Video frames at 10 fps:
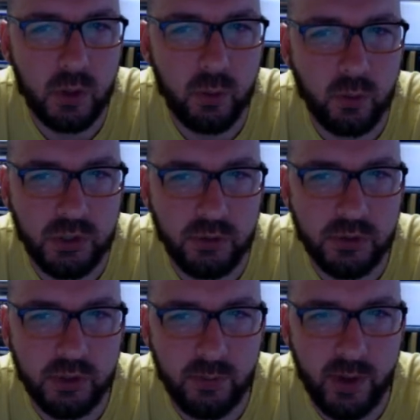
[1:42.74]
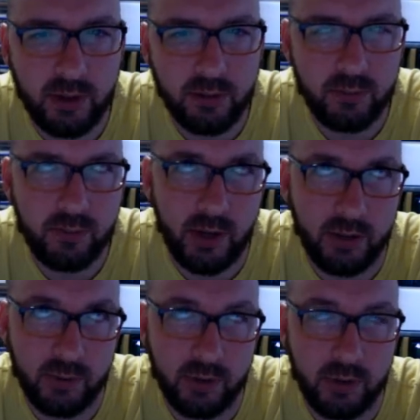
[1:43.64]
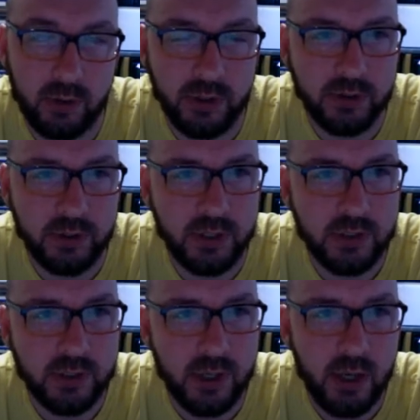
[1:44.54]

was used to back when I got into this.